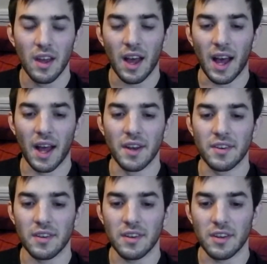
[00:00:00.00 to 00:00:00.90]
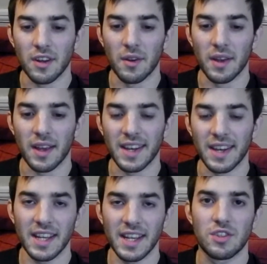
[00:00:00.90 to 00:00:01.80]
and you know it
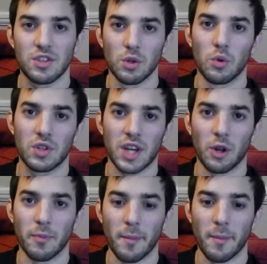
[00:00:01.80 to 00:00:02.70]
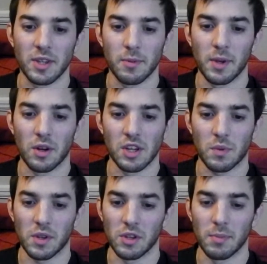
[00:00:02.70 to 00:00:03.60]
needs dual channel memory, to be honest with you,